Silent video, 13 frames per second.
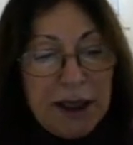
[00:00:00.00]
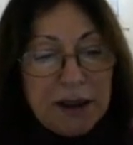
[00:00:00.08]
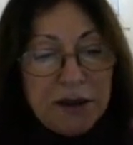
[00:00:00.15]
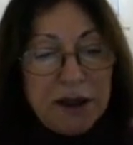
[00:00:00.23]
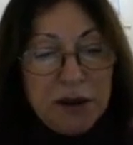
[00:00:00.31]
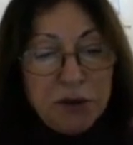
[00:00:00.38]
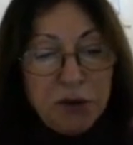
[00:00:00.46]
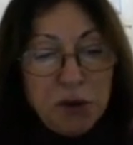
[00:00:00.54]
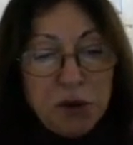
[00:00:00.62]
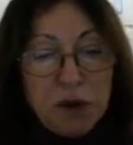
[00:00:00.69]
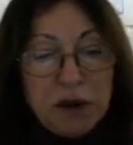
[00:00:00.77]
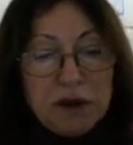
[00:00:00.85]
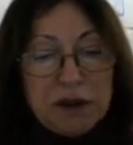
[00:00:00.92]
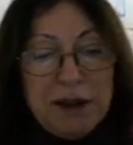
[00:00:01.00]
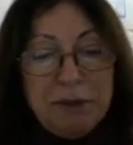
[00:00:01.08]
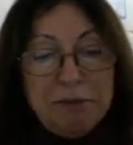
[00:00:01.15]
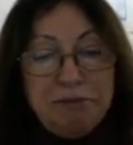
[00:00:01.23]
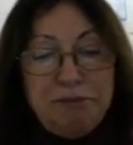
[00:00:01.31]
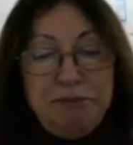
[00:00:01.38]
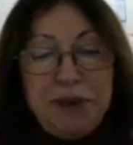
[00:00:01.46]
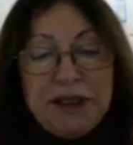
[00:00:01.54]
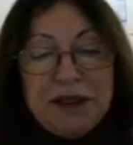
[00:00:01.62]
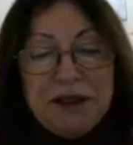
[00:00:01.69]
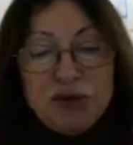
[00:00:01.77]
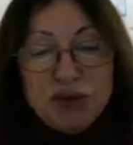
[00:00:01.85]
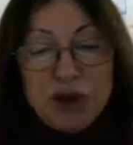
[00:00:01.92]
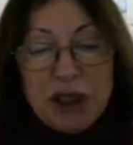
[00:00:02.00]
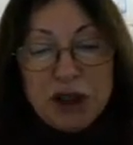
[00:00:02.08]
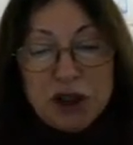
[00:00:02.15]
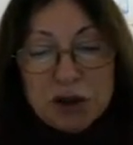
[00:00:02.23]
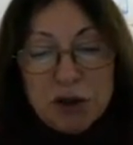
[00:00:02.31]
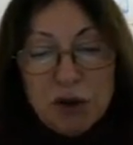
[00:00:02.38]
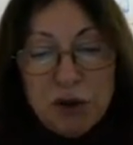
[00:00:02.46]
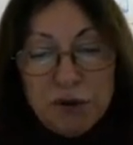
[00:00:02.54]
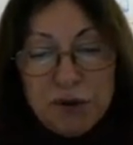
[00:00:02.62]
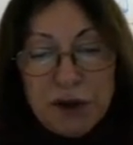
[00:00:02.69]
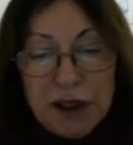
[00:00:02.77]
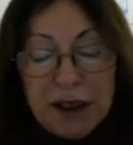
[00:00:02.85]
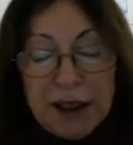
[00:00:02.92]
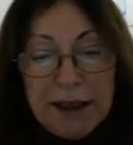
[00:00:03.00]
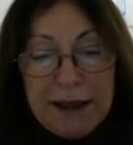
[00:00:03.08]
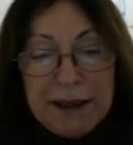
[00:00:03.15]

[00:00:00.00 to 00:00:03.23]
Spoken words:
and therefore the penetration of the